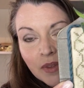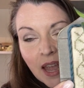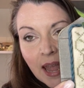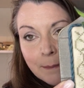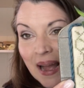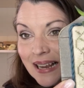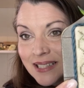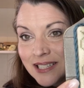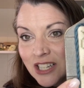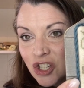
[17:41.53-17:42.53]
a
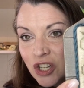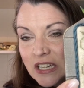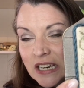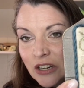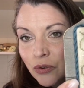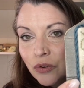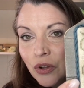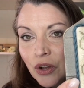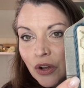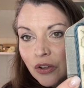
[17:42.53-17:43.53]
backstitch needle
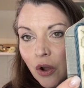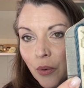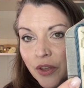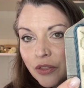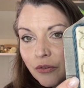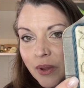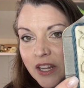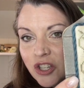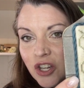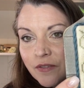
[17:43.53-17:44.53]
going through
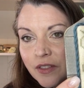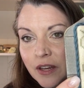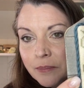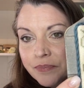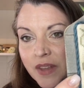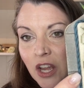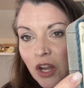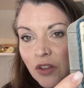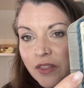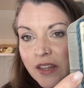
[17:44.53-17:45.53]
each of them.
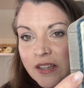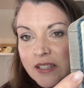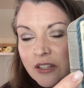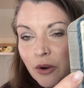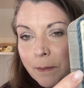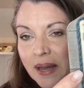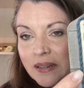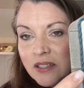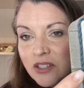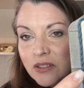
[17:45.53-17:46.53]
These little
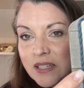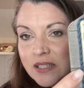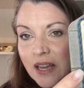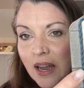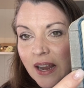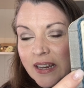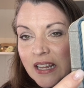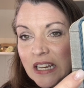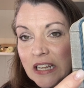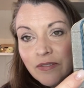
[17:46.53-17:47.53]
buttons on the side
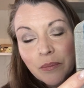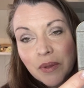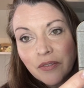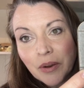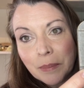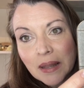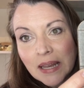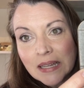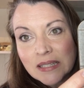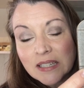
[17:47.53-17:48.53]
can even be
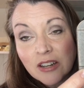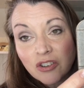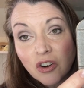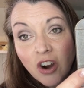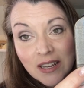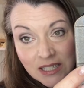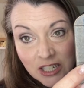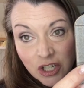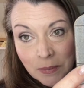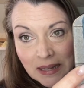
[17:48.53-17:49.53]
replaced. There's cross
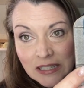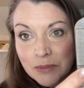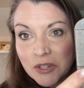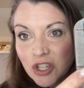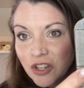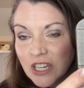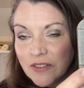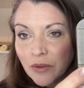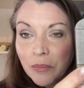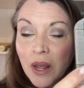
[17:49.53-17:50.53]
stitch buttons, but you can
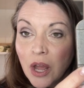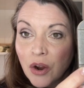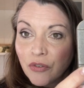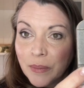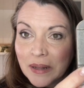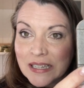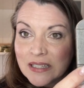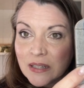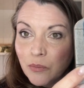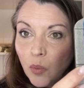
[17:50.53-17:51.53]
even replace
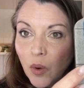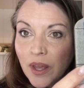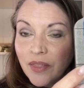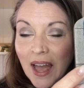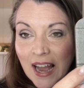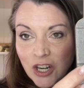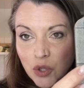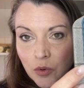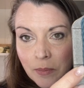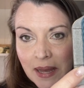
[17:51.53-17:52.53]
them with
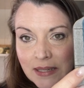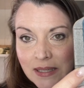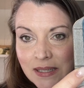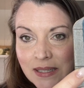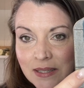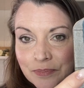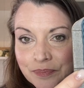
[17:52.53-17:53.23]
actual buttons.